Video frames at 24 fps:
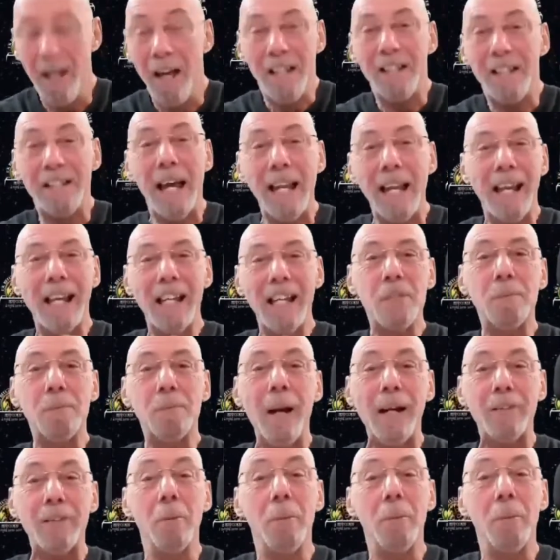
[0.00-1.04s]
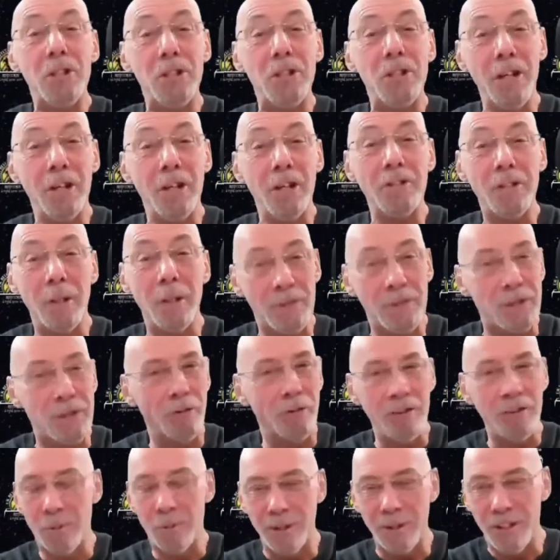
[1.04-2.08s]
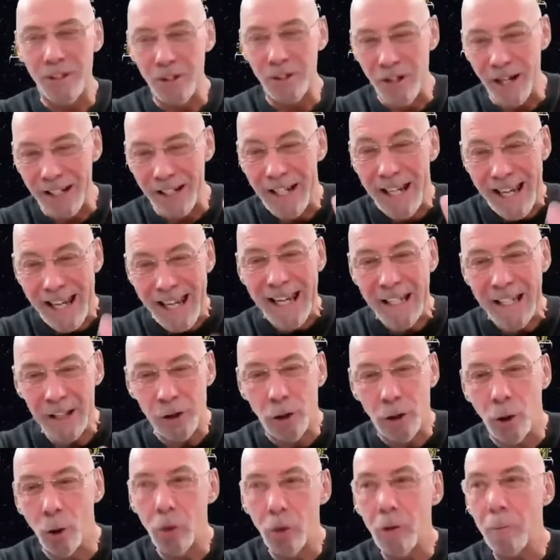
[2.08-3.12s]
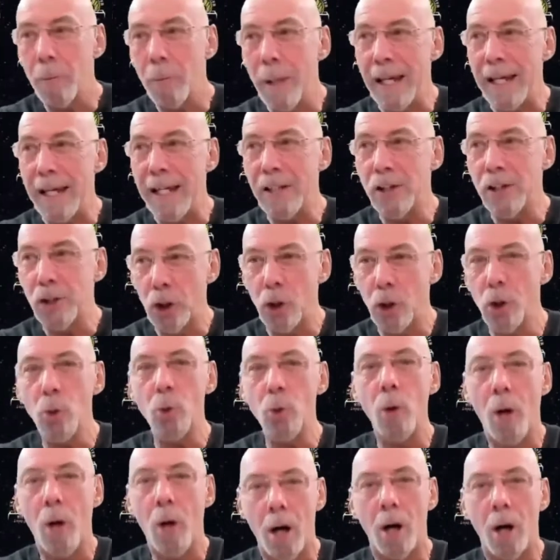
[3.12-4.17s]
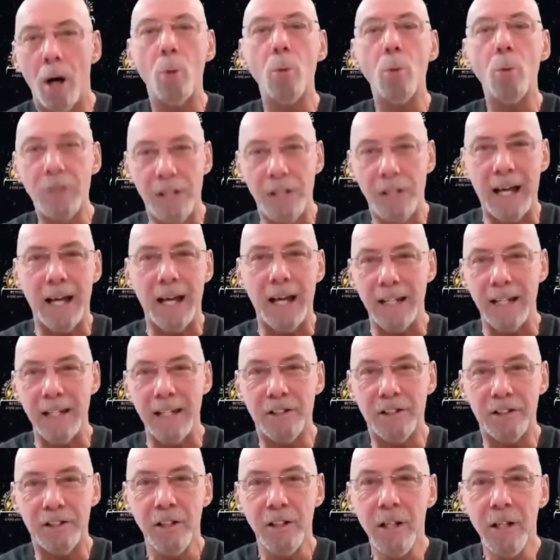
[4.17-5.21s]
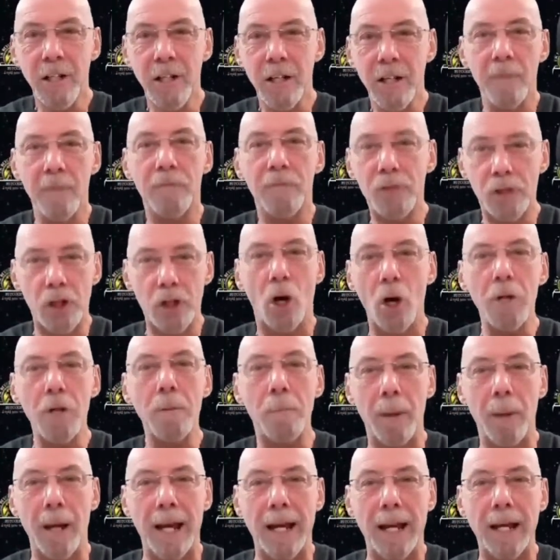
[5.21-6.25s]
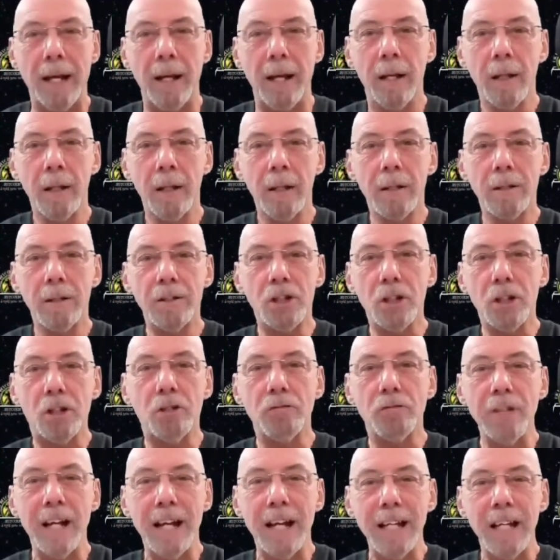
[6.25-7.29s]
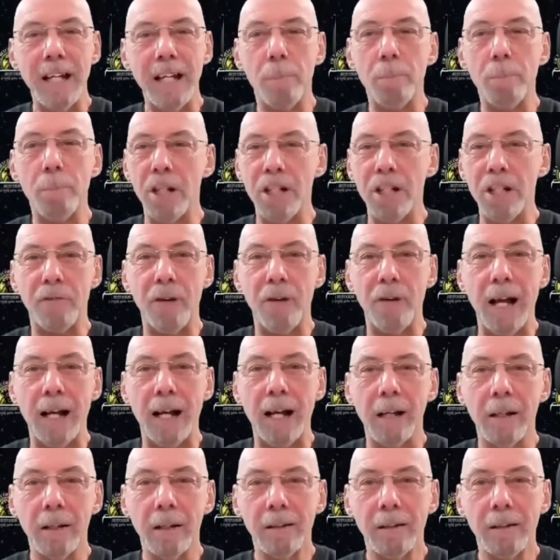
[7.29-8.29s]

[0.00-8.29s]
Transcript: ZX Spectrum, and do you know something? Sorry to interject. It took me two whole days of typing to create a British flag.